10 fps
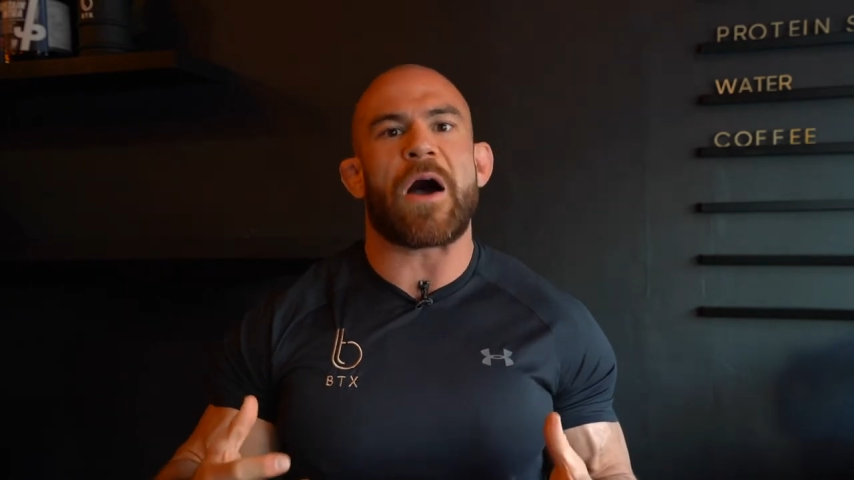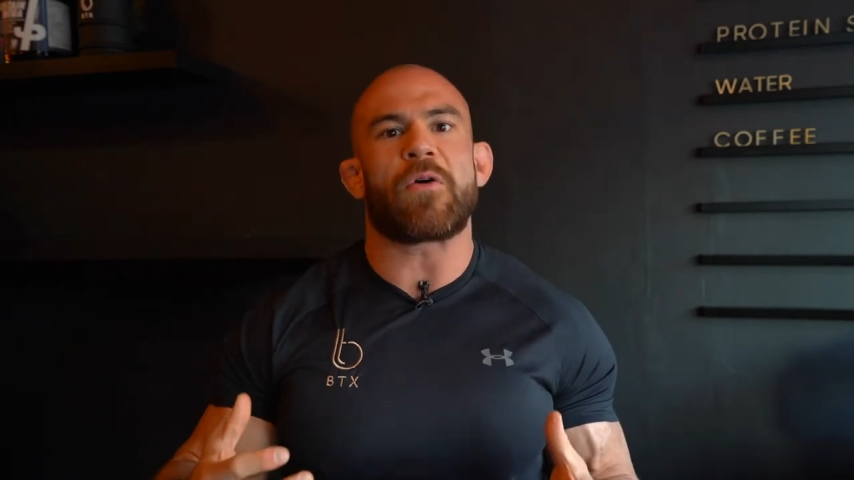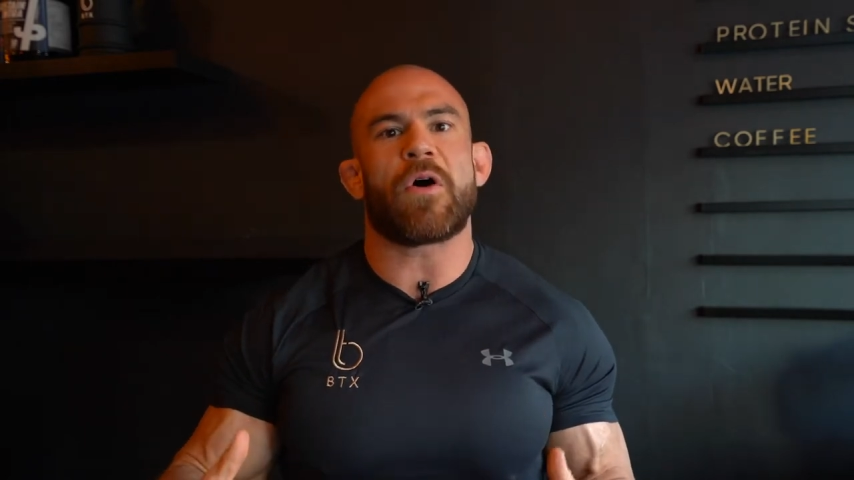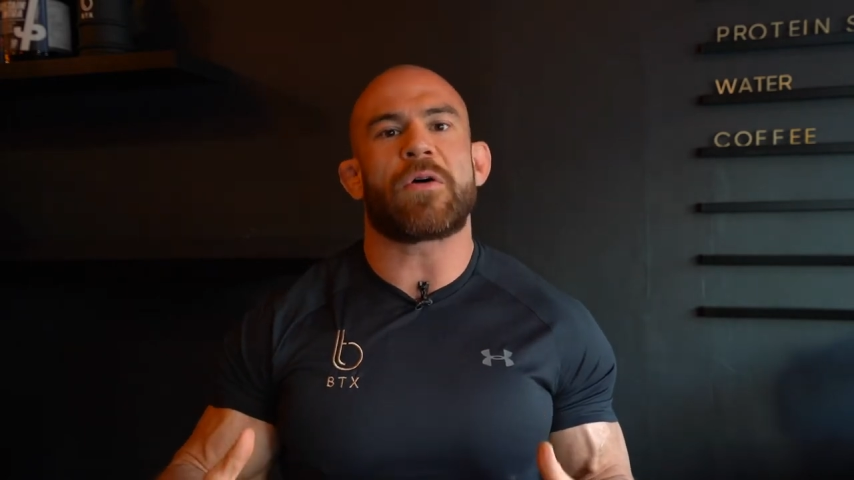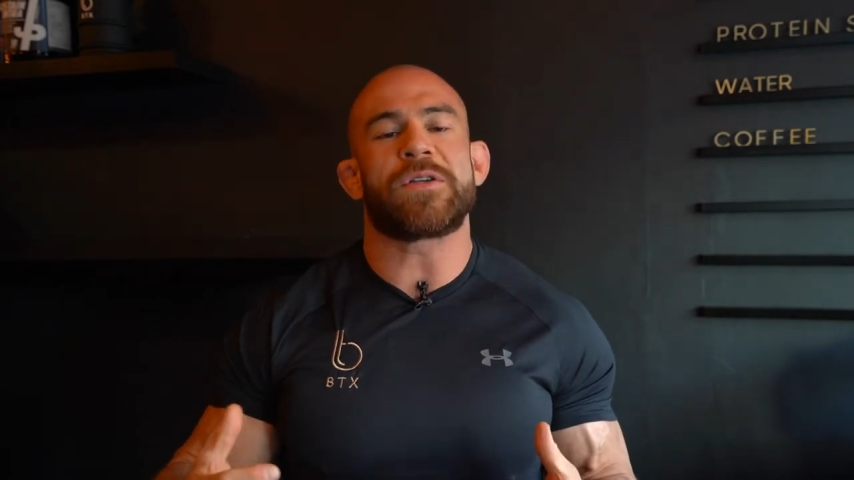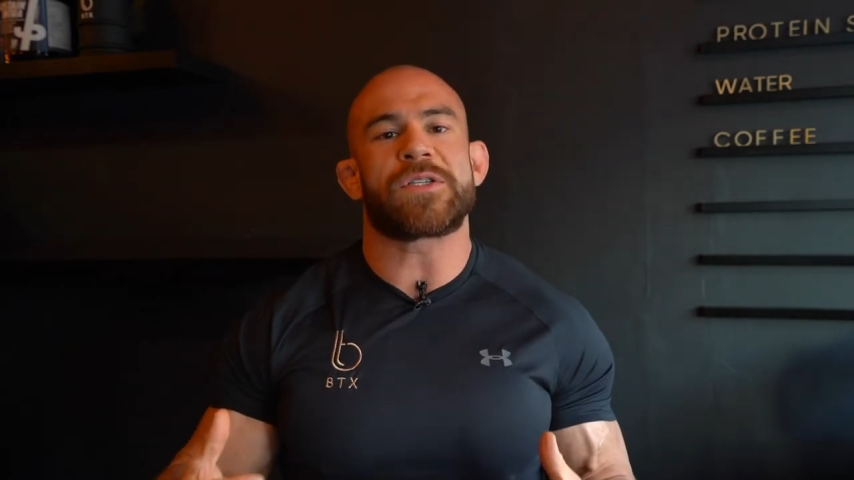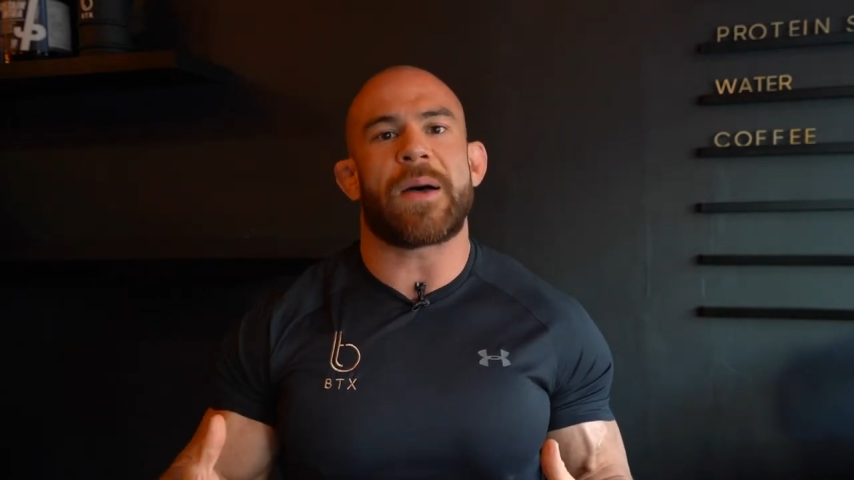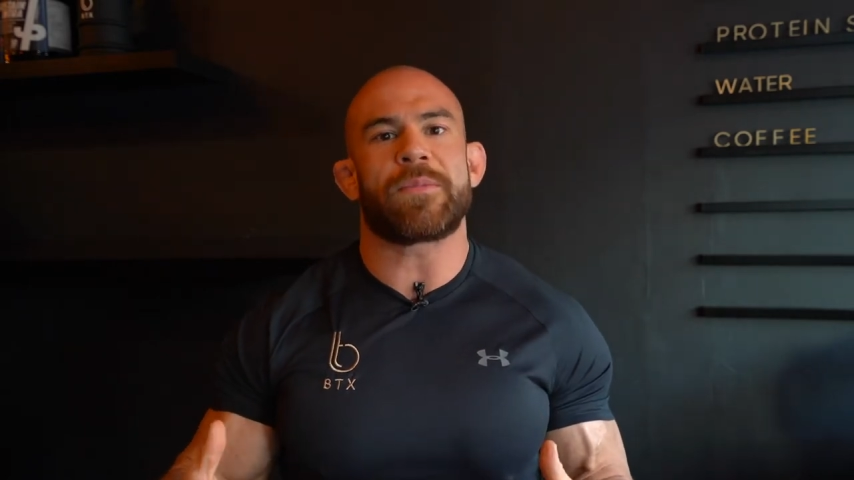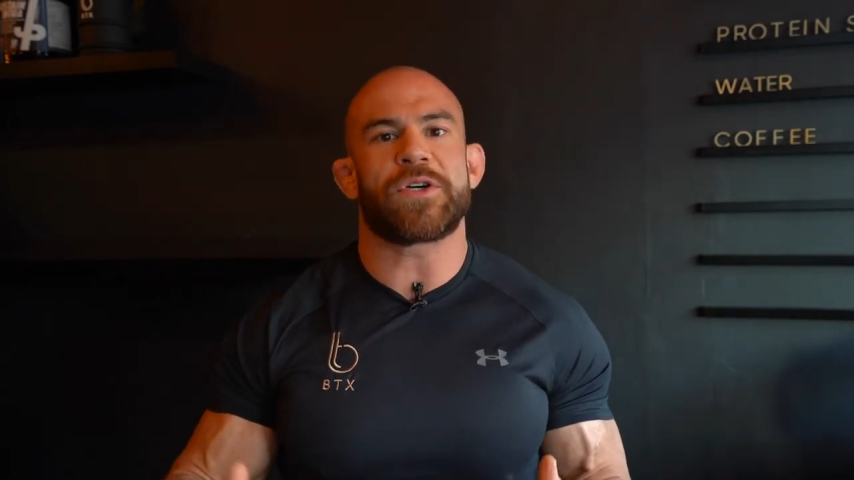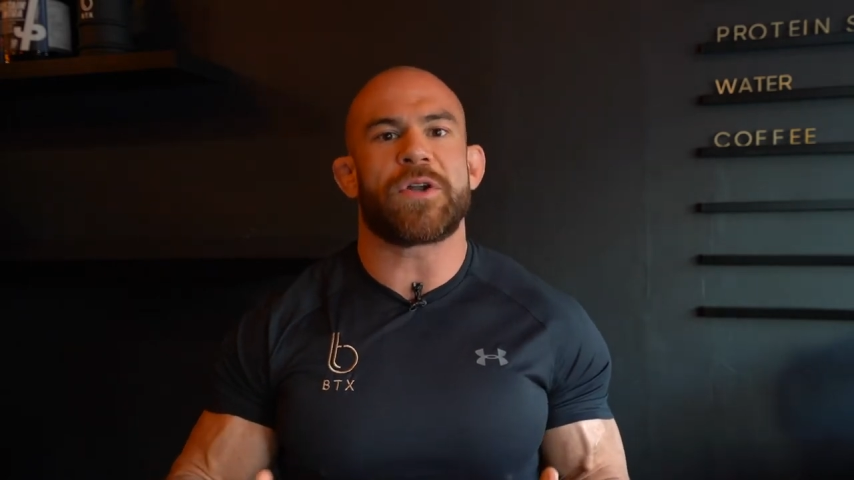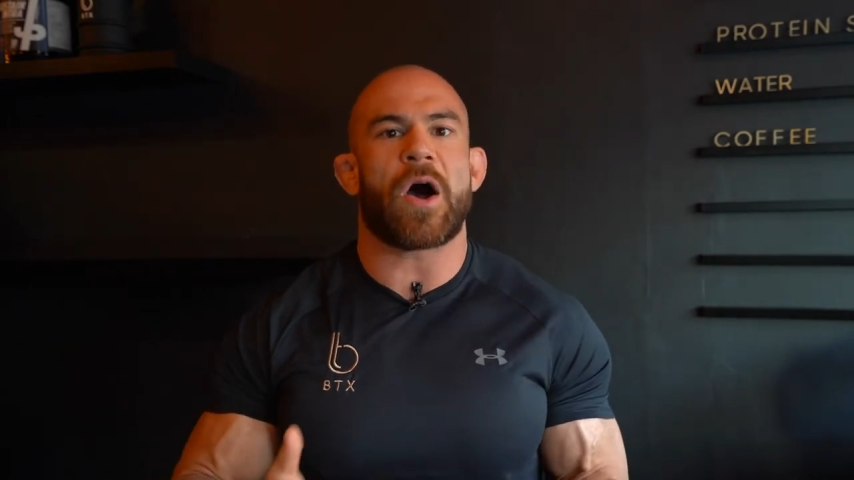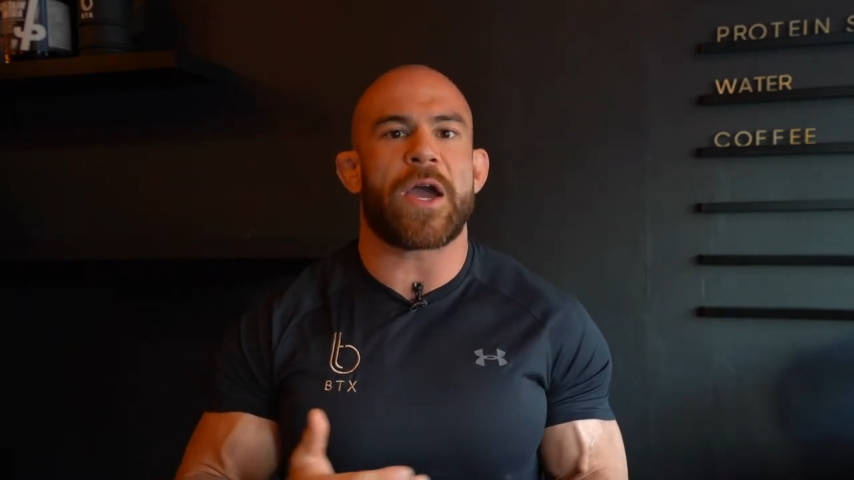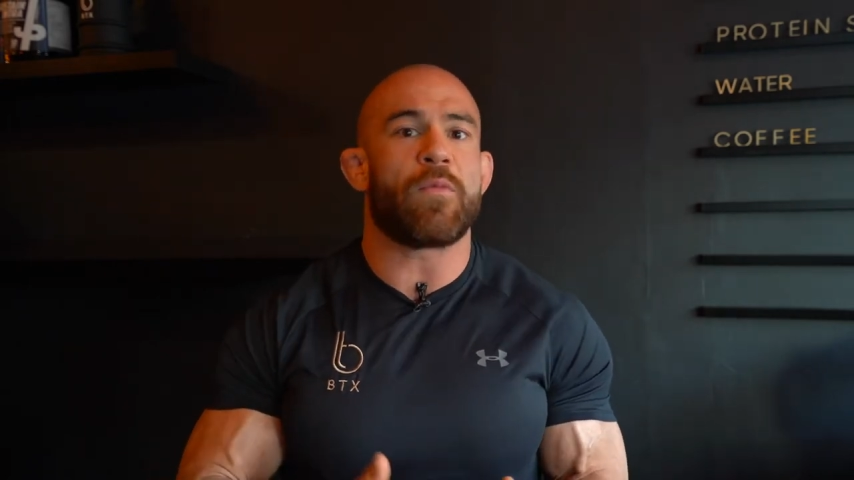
alcohol consumption, i.e.